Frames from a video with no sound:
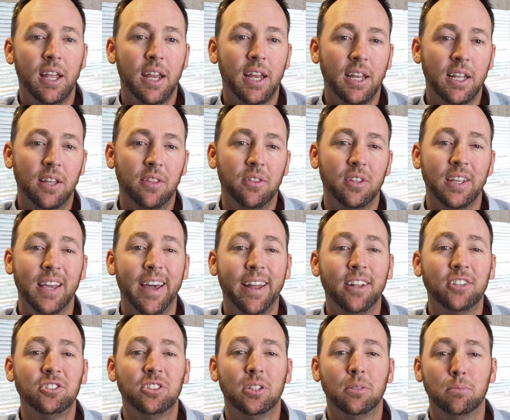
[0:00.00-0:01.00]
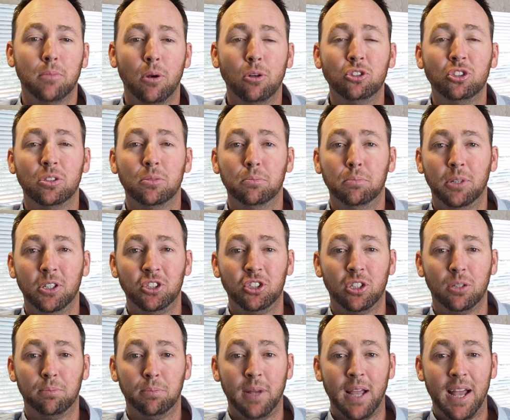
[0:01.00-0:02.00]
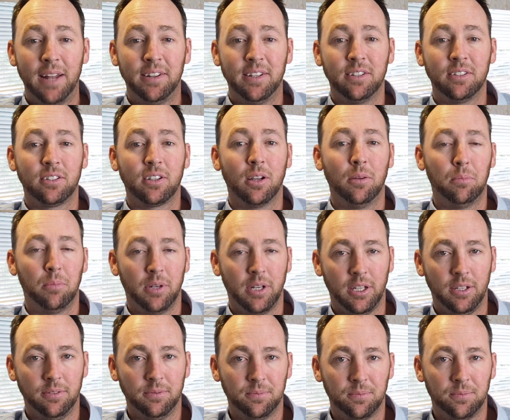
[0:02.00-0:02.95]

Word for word: and the Edison Motion Picture Patent Company.